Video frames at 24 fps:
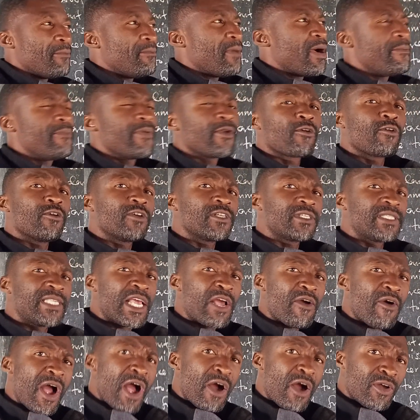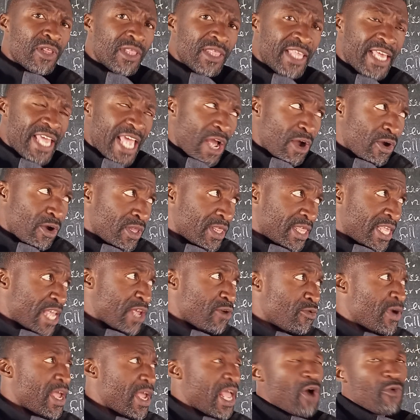But because they were
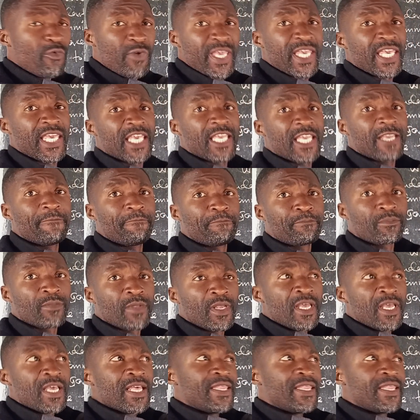weak,